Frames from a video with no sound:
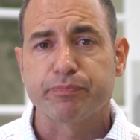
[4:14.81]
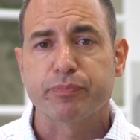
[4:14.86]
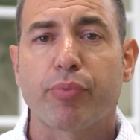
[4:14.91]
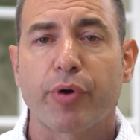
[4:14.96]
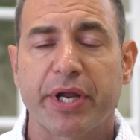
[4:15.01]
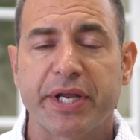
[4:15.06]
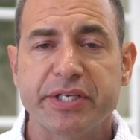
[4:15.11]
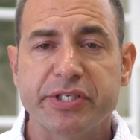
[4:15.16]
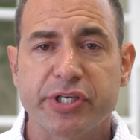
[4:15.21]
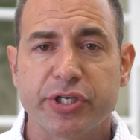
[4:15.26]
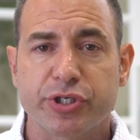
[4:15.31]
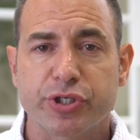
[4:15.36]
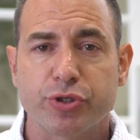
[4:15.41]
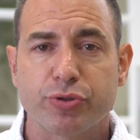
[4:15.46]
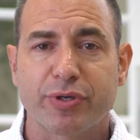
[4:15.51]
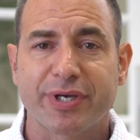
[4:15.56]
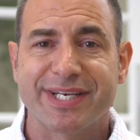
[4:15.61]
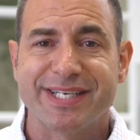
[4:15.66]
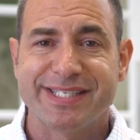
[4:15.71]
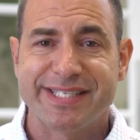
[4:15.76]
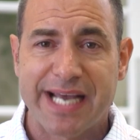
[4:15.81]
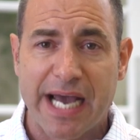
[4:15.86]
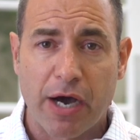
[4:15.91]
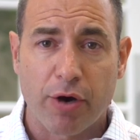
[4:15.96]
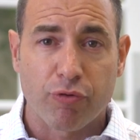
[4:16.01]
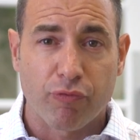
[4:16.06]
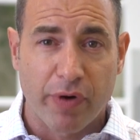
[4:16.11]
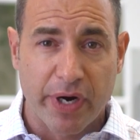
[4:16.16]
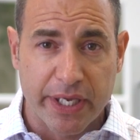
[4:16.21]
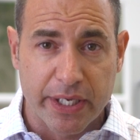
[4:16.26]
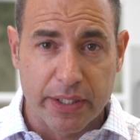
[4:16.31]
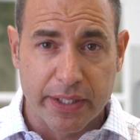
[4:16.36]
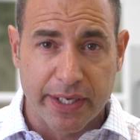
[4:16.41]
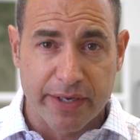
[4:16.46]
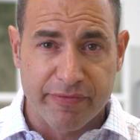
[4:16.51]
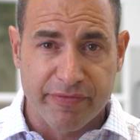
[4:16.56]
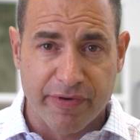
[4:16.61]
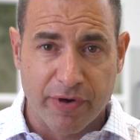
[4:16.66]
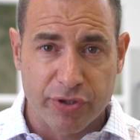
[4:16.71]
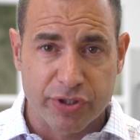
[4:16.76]
brain tissue can
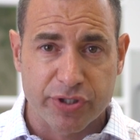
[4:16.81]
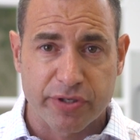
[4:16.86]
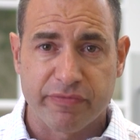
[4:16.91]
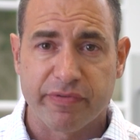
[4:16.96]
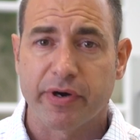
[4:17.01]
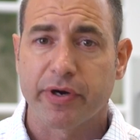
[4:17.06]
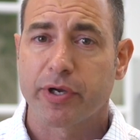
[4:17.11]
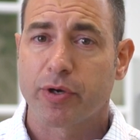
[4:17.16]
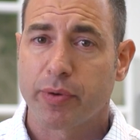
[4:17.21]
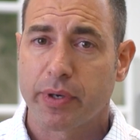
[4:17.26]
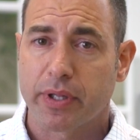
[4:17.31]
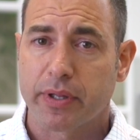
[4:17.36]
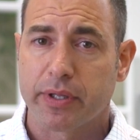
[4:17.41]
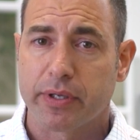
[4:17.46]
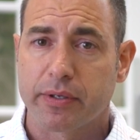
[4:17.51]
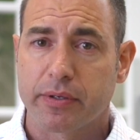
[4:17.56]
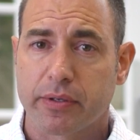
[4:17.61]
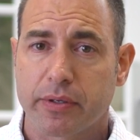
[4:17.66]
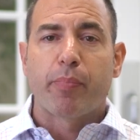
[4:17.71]
downregulate function very quickly.